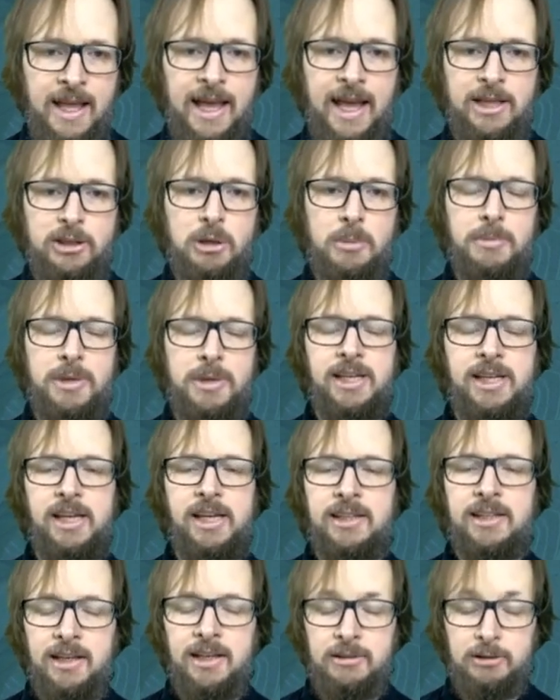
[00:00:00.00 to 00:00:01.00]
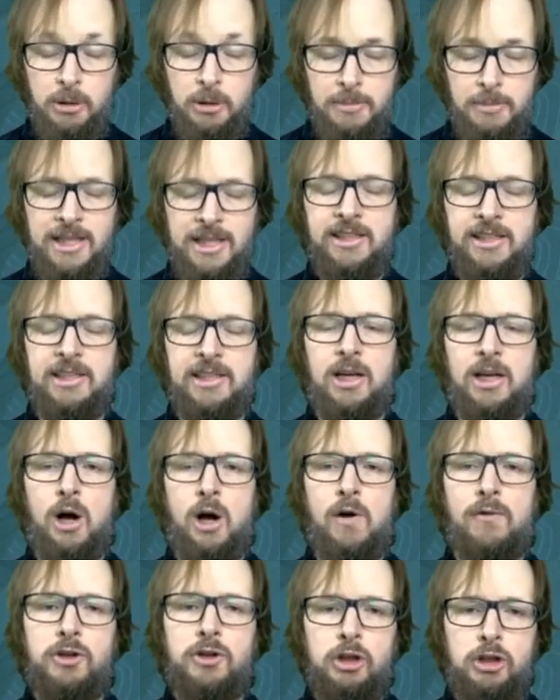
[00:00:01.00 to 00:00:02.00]
And the metadata
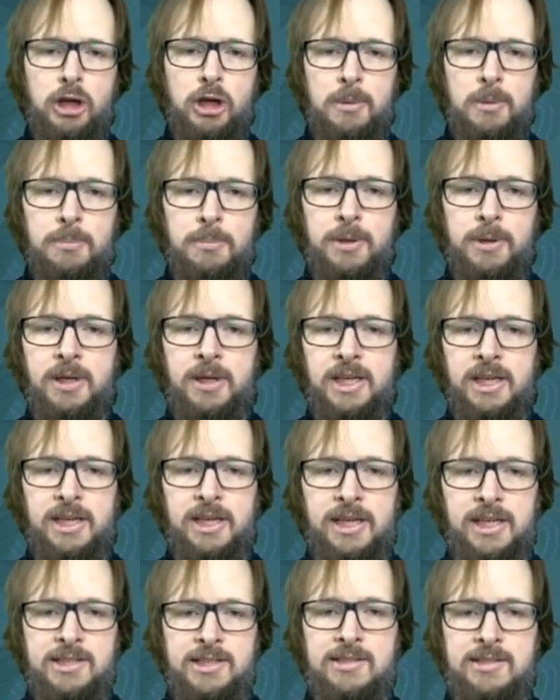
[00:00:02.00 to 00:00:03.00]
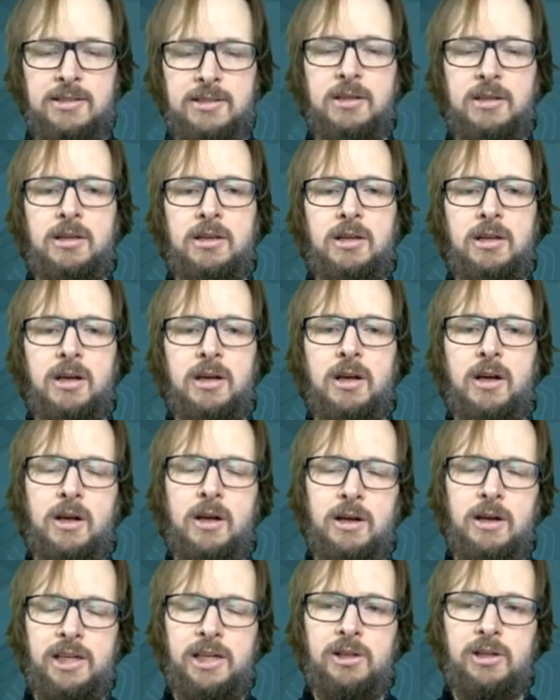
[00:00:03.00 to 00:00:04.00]
of the dump, it's
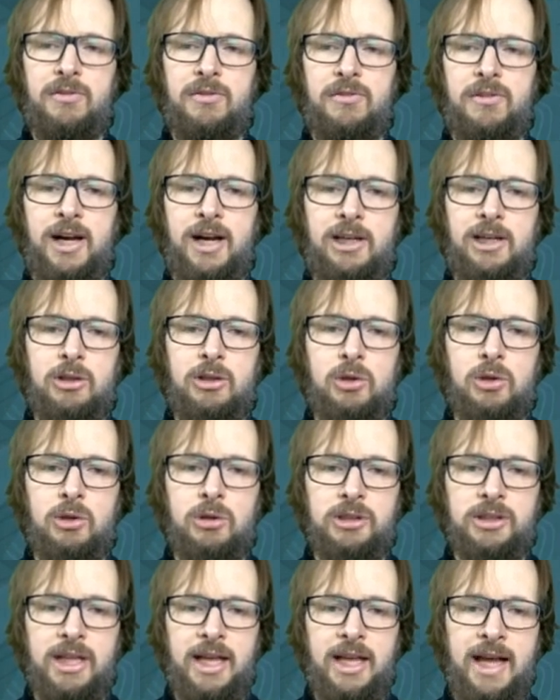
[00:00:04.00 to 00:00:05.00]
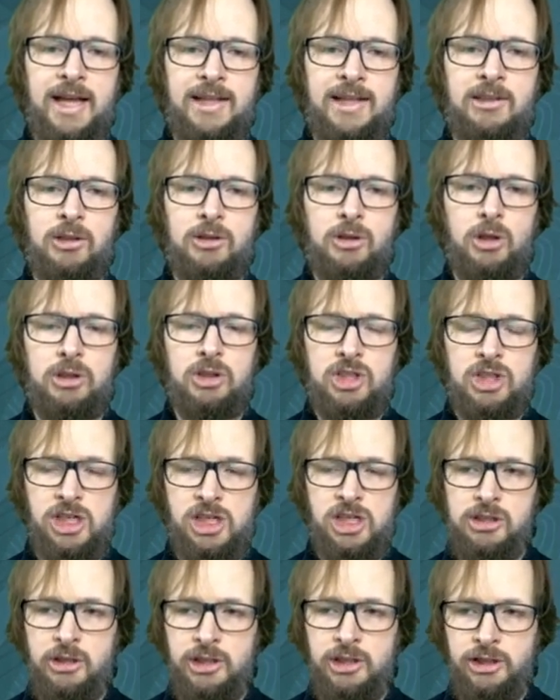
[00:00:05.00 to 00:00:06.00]
in a file called
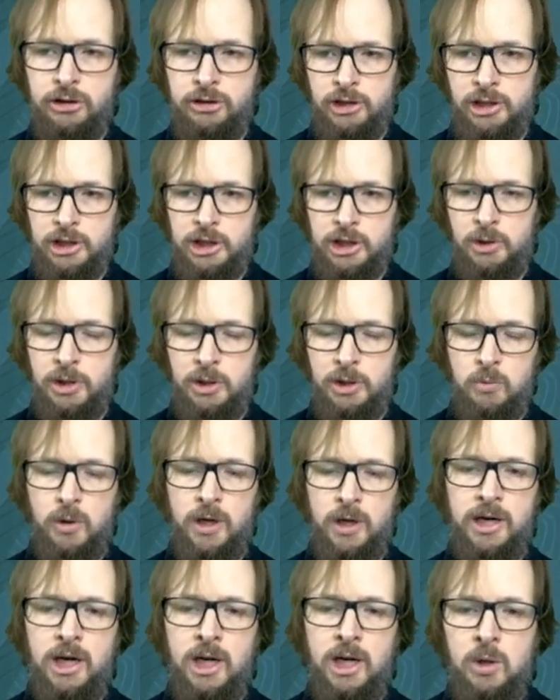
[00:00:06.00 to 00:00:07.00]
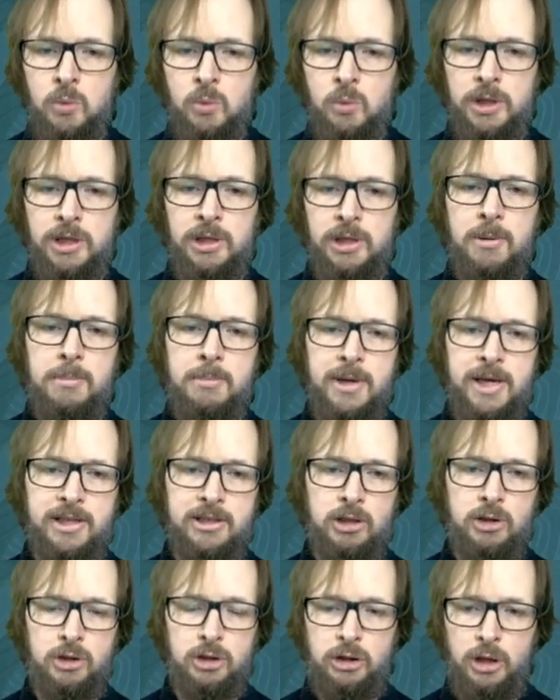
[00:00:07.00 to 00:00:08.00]
at.json in the directory where we
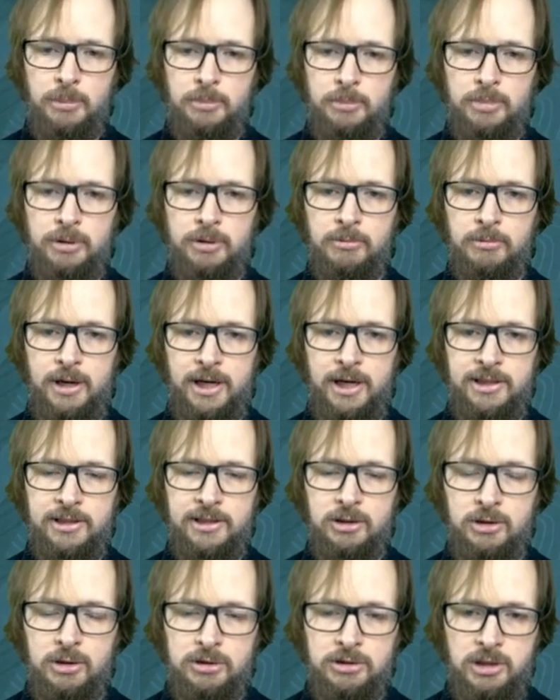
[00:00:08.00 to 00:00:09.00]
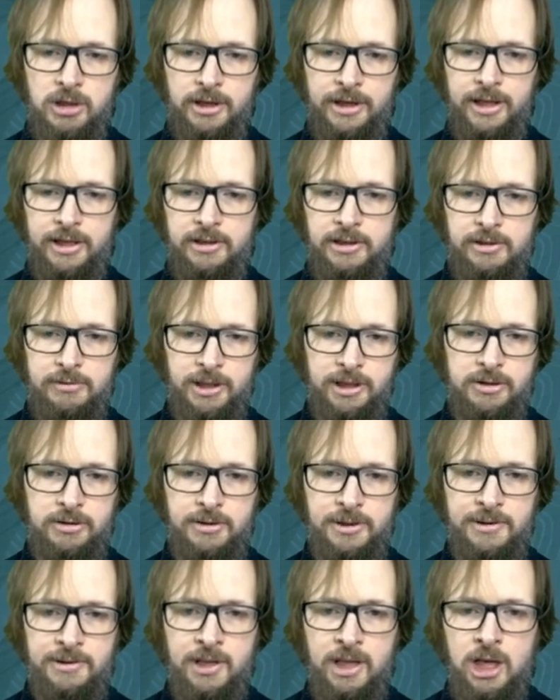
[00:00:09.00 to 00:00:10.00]
made the dump, right? The target
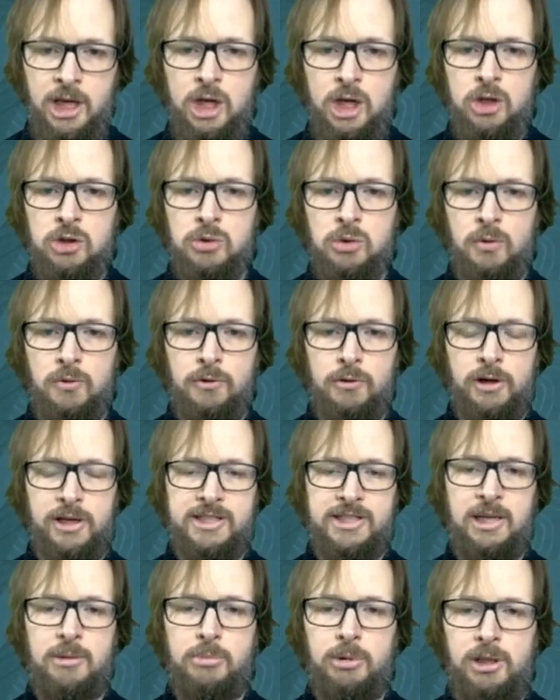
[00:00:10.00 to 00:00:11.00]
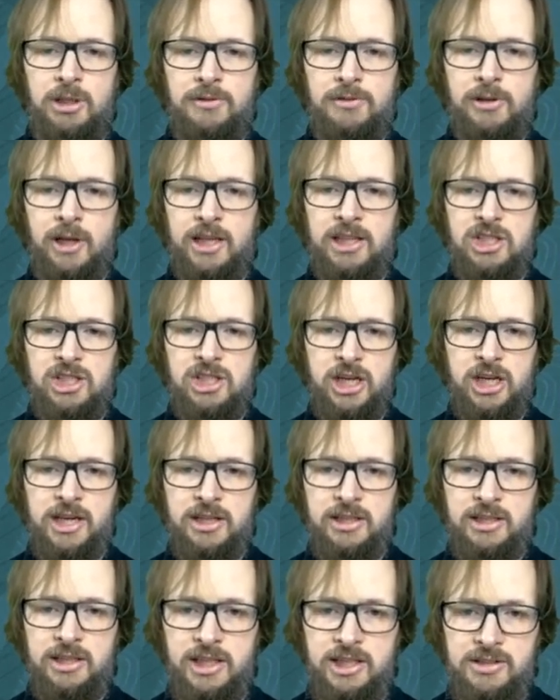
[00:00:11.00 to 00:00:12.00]
directory. So for example, if I check
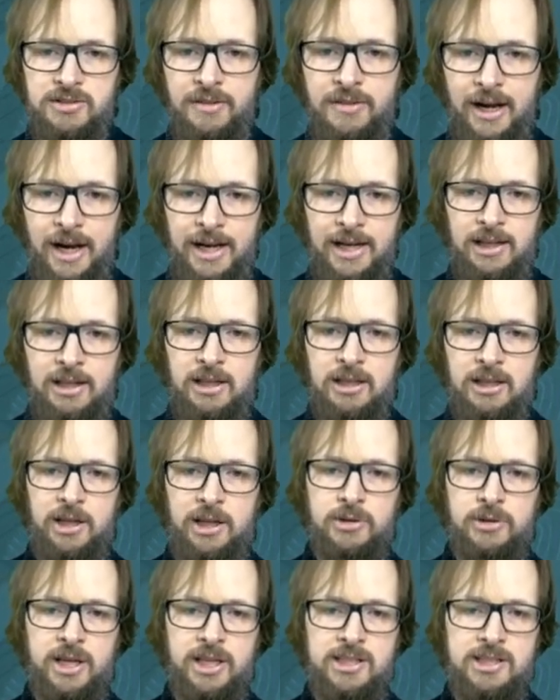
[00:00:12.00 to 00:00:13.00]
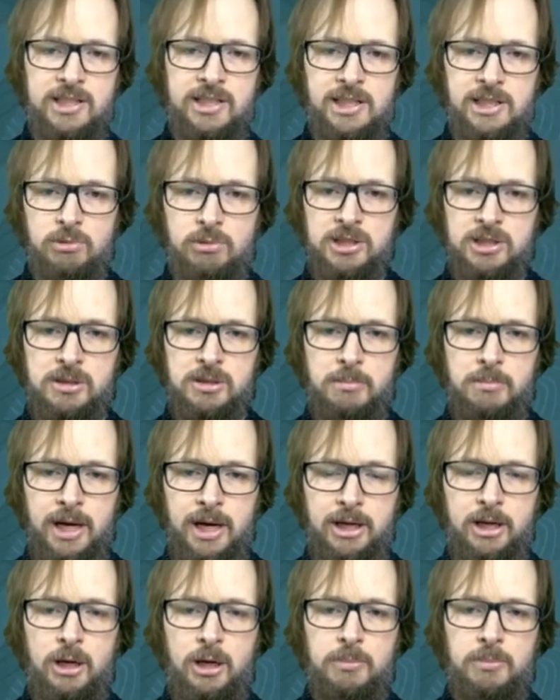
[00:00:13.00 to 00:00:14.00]
this file, as you can see, it was
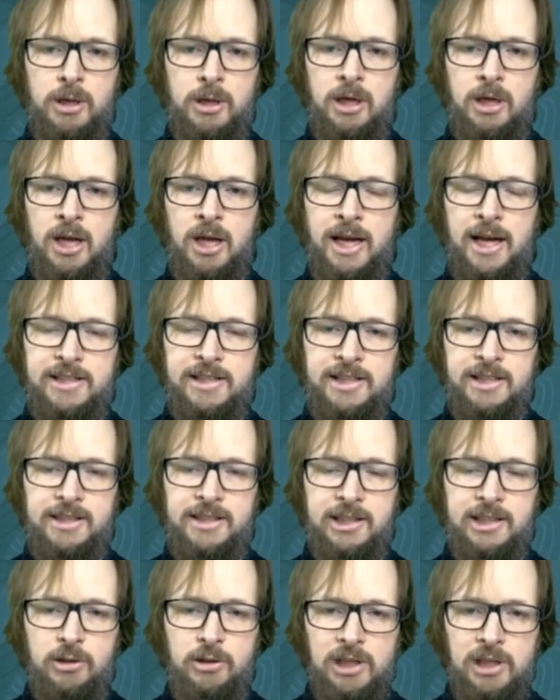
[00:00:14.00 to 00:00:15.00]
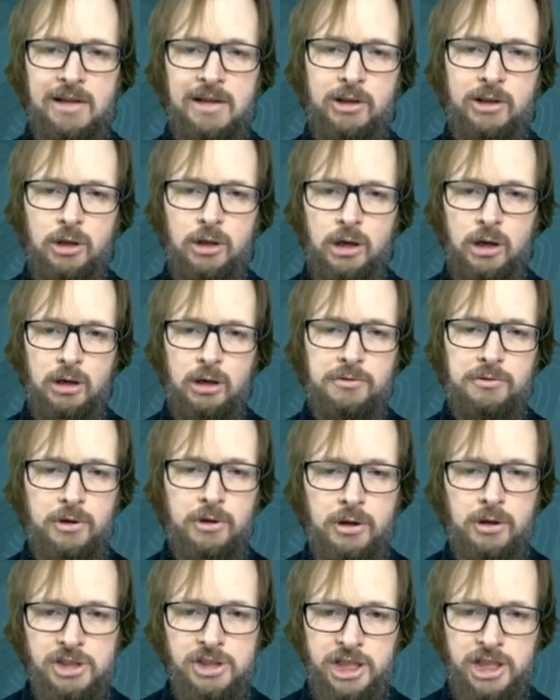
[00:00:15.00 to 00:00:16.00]
backup. I did that the 11th
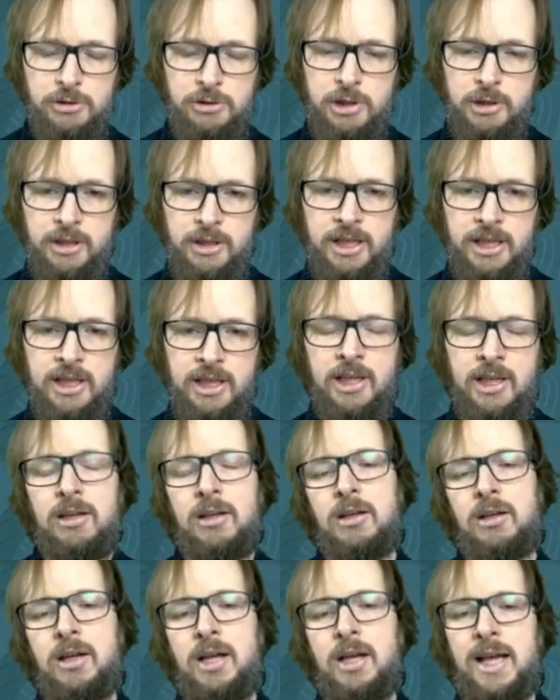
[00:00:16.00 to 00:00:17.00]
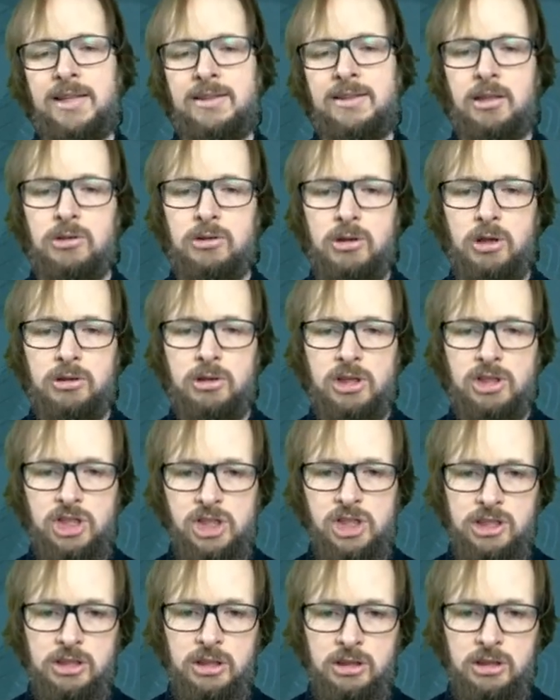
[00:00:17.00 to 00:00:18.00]
of January
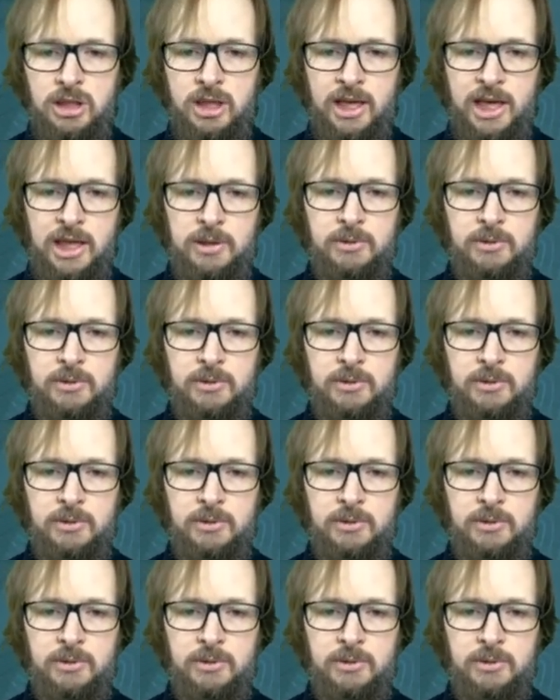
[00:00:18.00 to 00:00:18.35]
at.json.